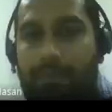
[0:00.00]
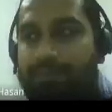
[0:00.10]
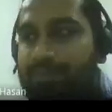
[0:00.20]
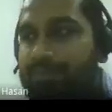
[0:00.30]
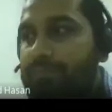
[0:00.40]
Okay.
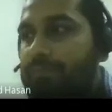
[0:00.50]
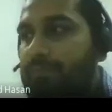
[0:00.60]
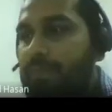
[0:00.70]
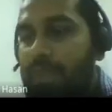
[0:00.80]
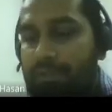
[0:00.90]

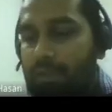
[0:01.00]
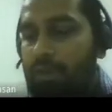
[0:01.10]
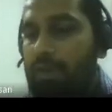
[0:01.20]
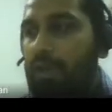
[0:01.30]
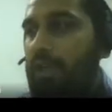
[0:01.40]

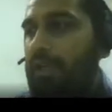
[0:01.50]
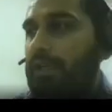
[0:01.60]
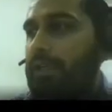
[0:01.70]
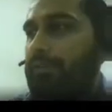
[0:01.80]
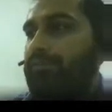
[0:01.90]

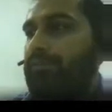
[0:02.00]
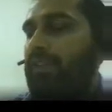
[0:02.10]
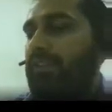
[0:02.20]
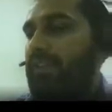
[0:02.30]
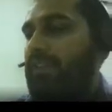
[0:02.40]
So
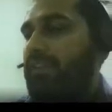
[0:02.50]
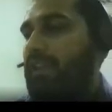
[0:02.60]
this is